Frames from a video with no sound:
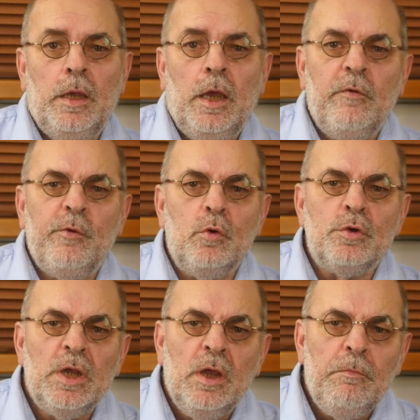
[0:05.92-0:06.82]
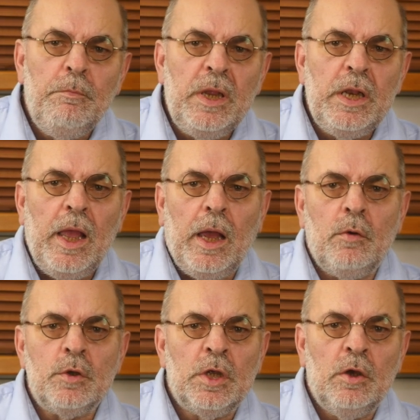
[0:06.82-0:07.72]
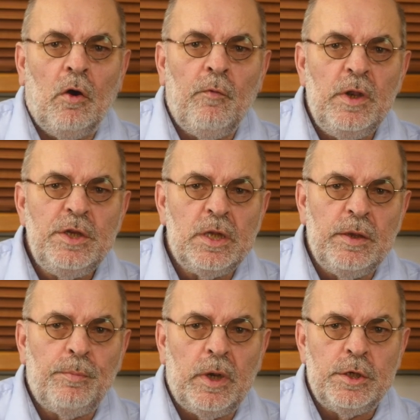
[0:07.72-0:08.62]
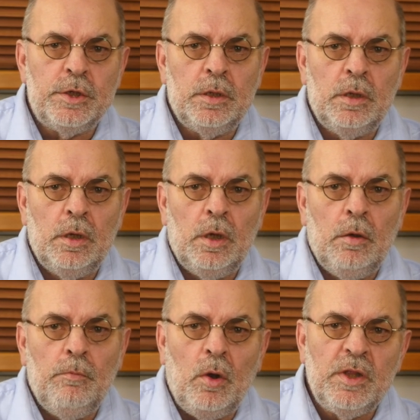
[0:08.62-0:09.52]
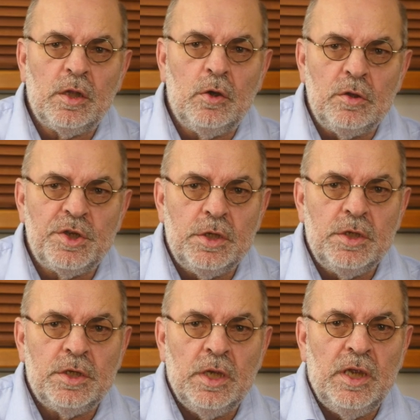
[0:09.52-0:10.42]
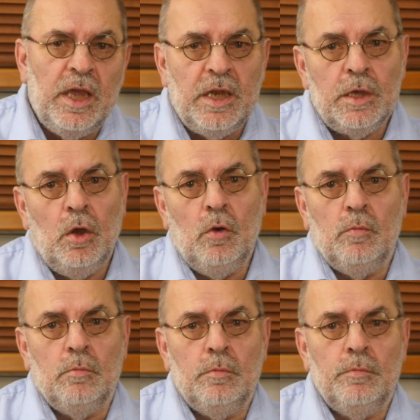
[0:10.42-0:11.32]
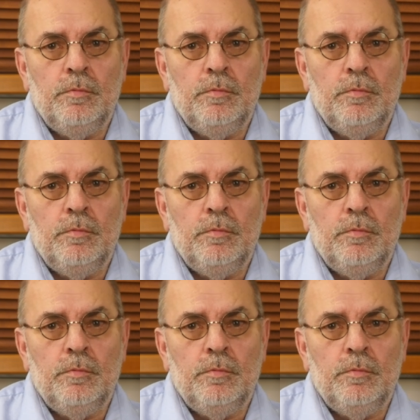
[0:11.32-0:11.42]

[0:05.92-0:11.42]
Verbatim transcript: And of course many hours of listening pleasure, both at concerts and at home.